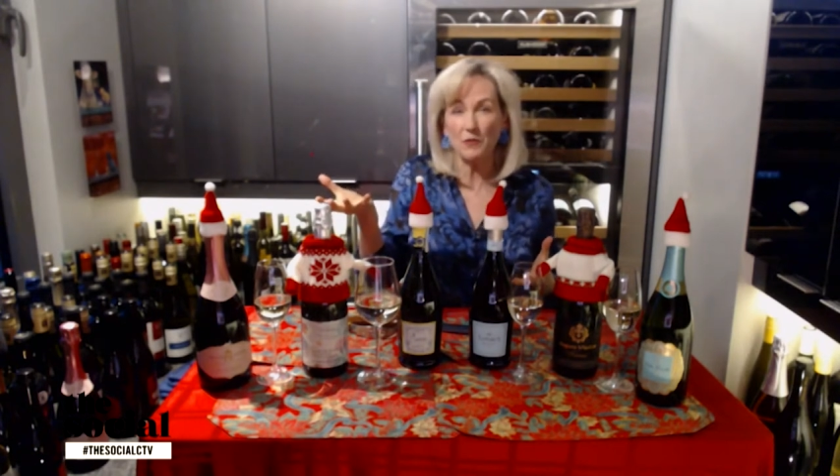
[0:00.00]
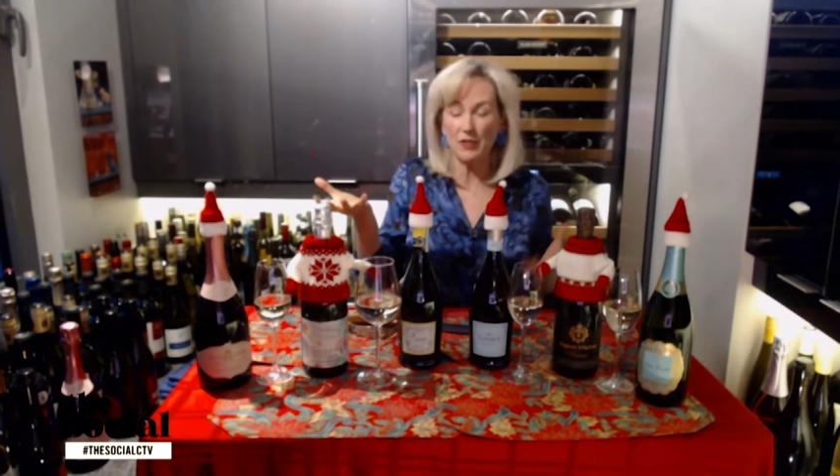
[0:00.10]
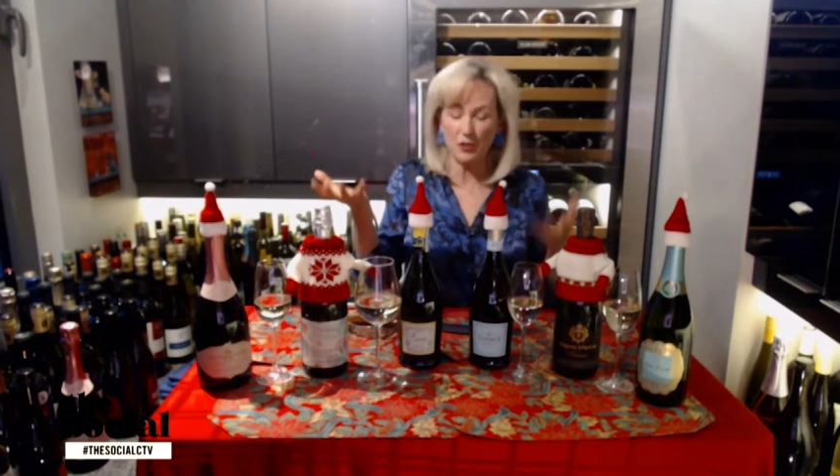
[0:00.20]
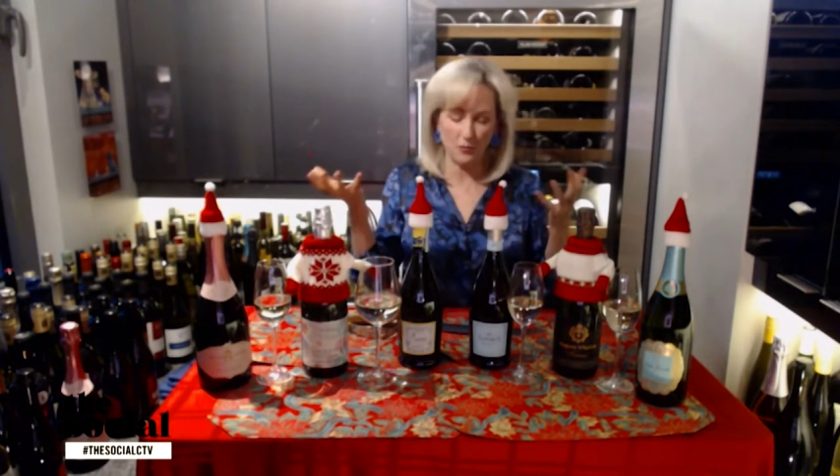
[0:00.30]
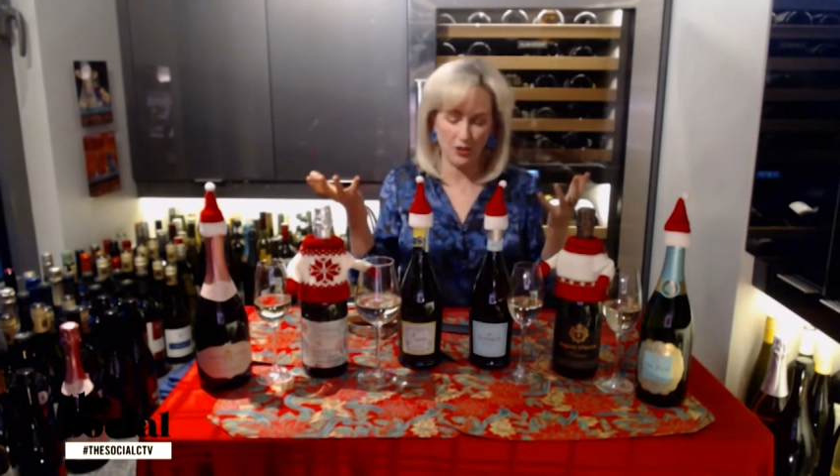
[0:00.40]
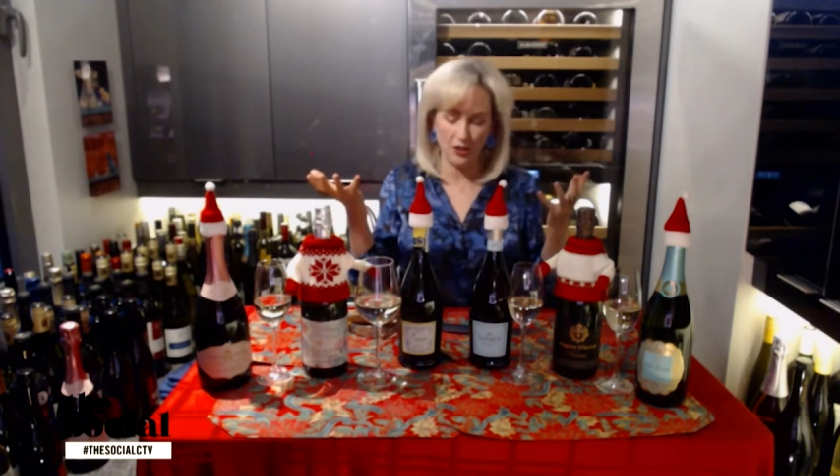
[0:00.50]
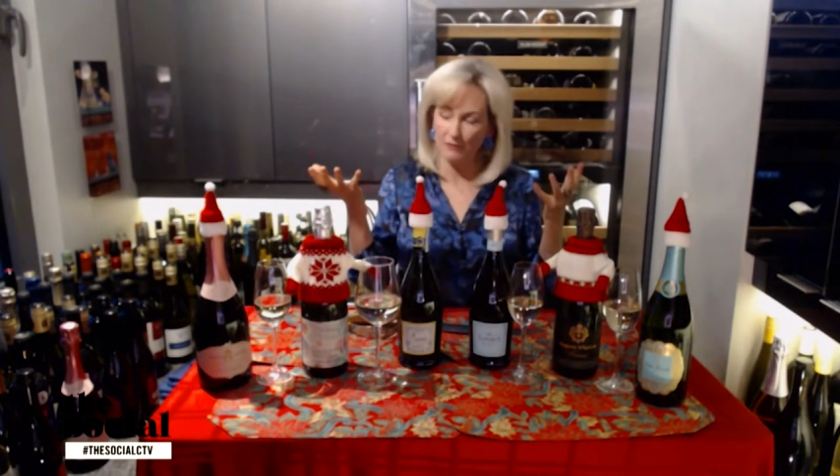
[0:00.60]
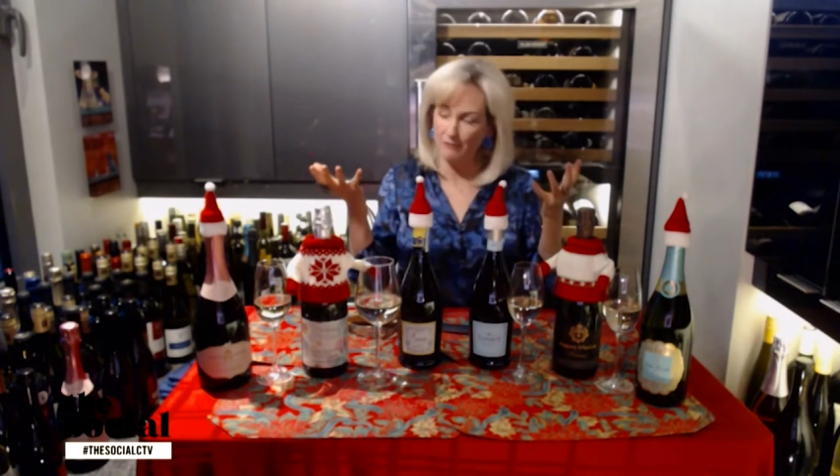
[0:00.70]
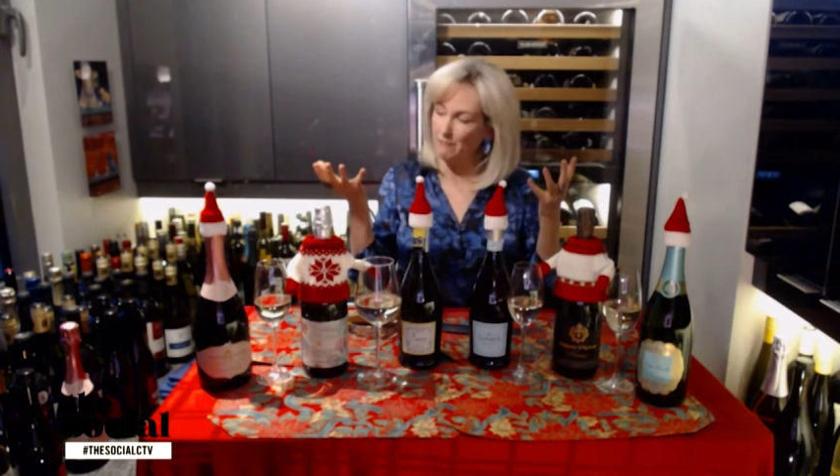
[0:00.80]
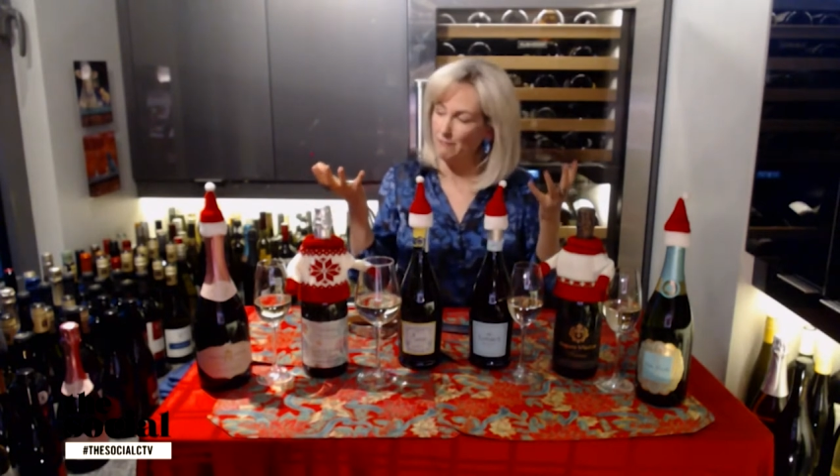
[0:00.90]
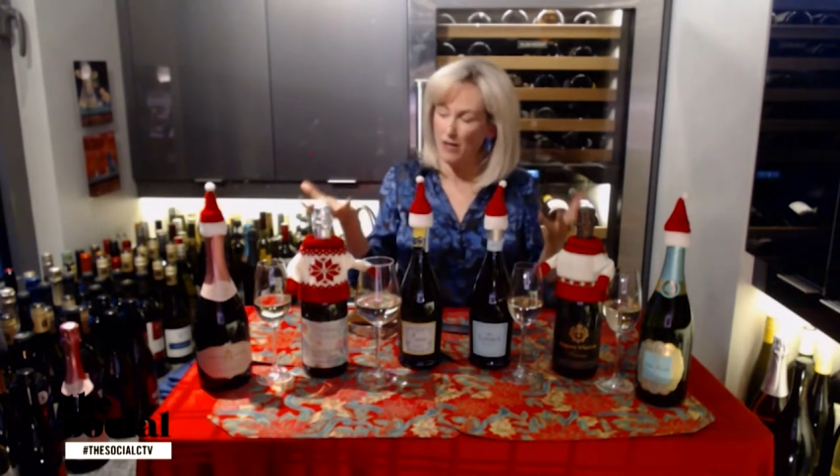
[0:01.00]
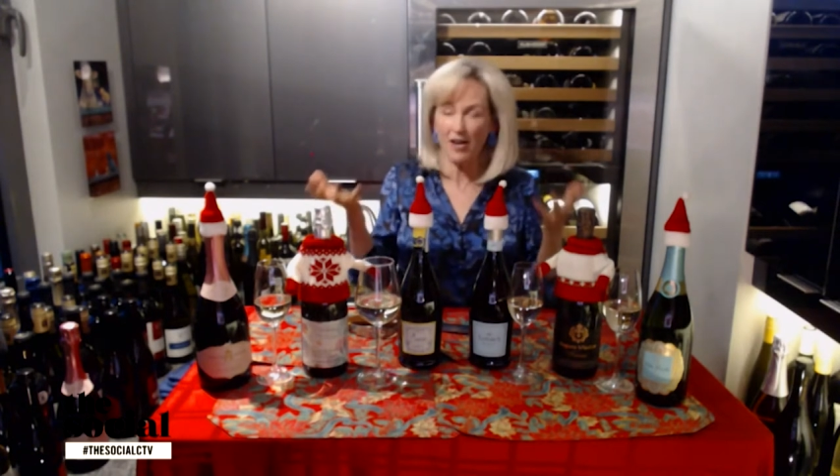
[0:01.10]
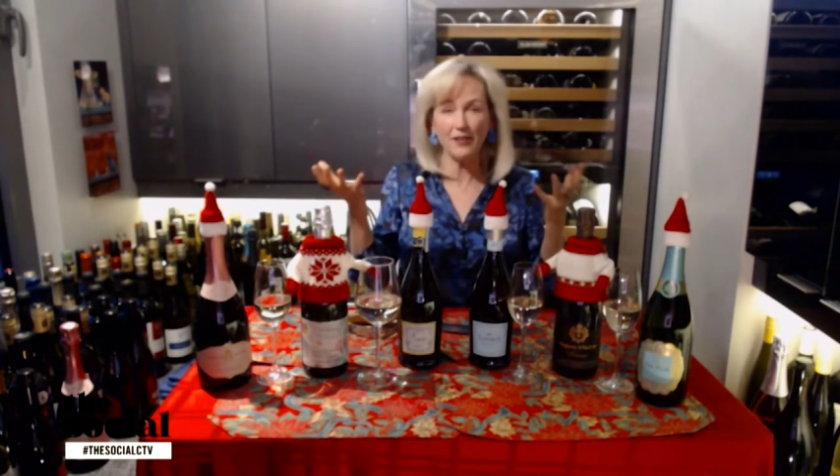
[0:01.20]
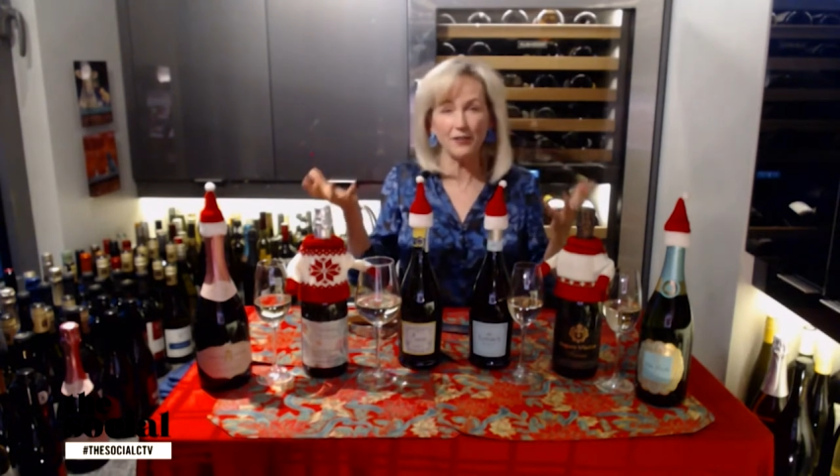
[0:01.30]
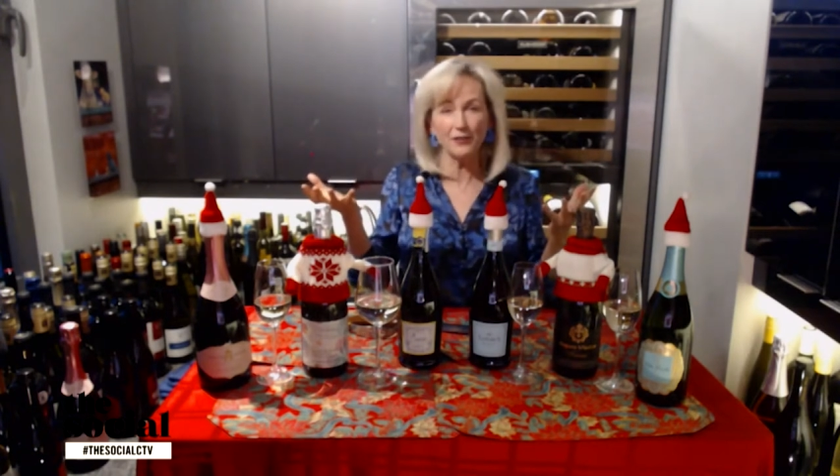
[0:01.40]
which were
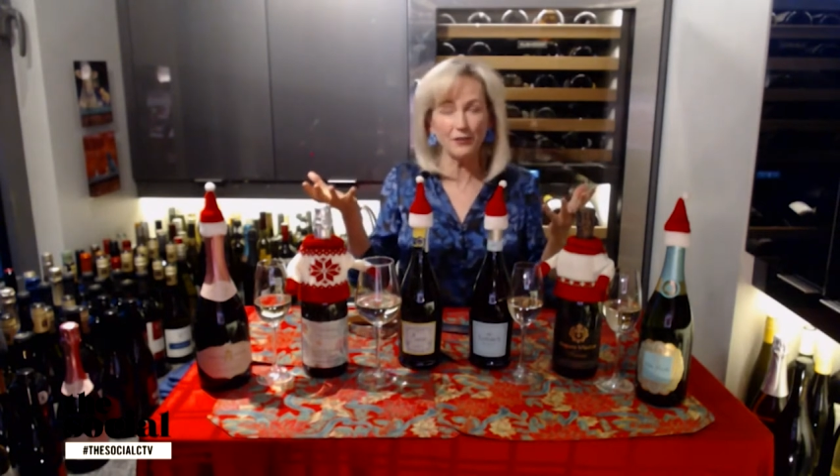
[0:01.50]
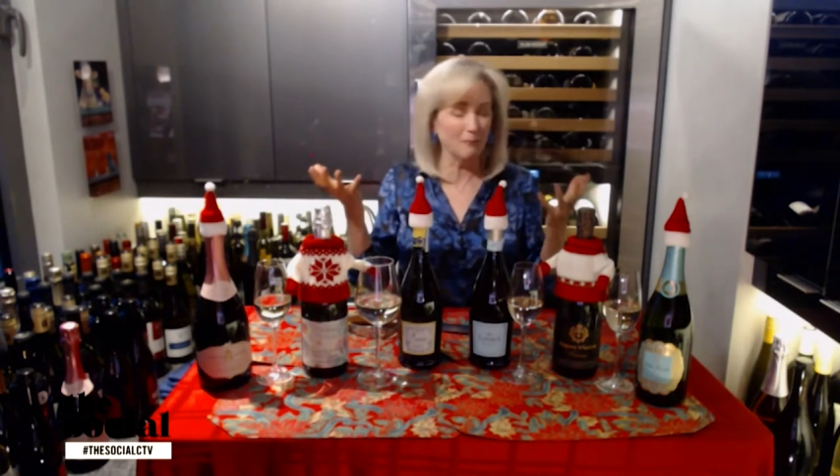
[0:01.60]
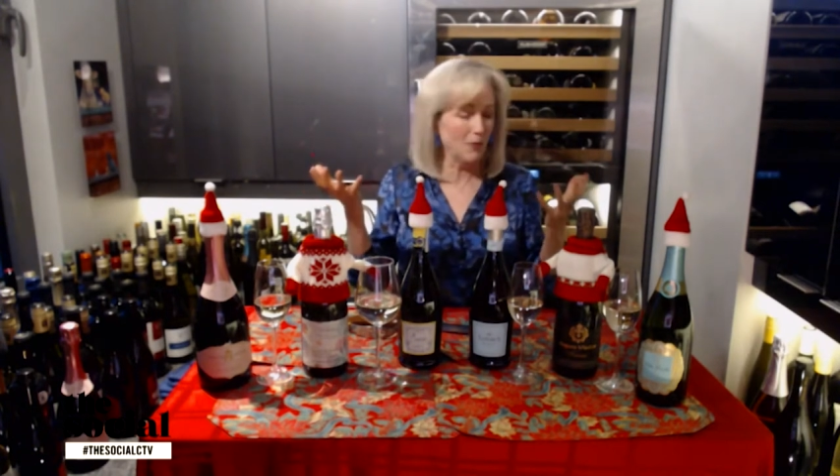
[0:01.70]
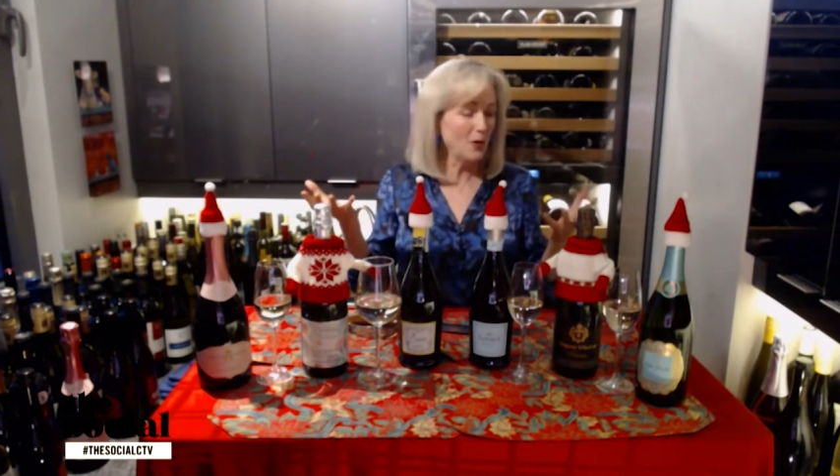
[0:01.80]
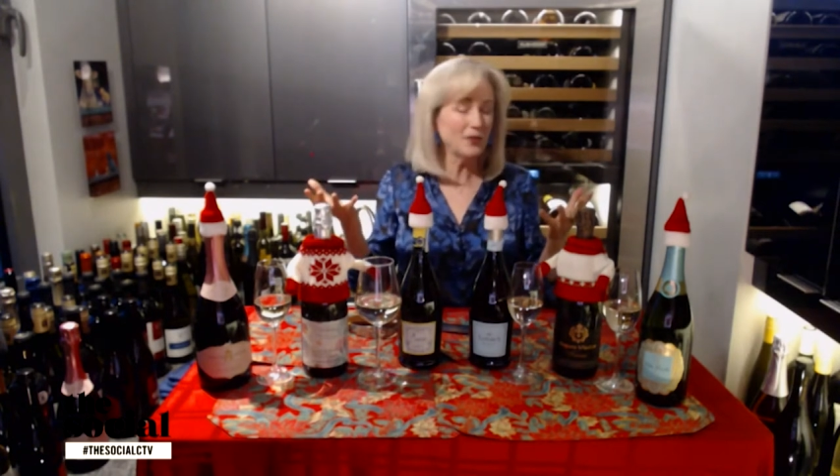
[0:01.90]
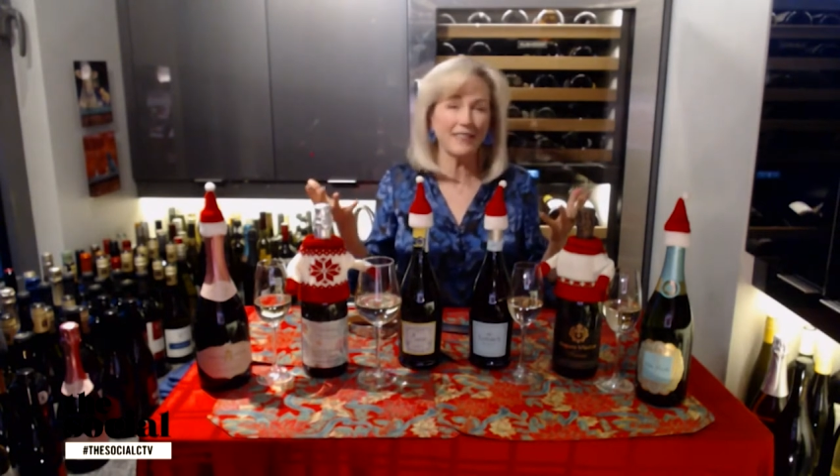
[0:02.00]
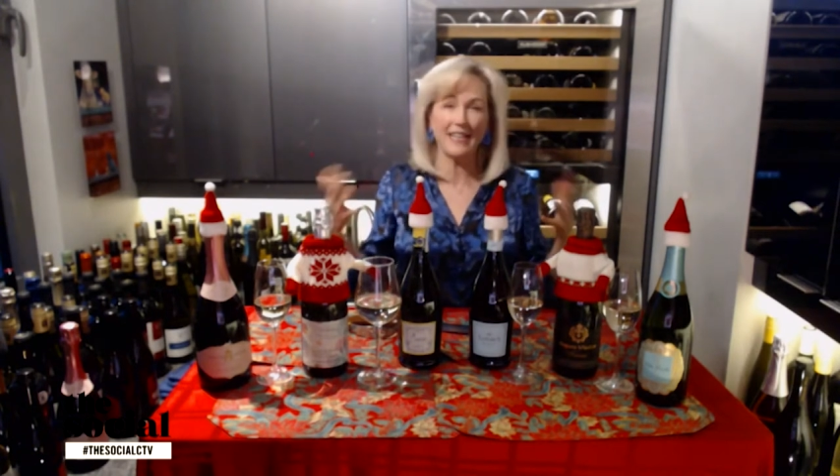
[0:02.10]
modeled or molded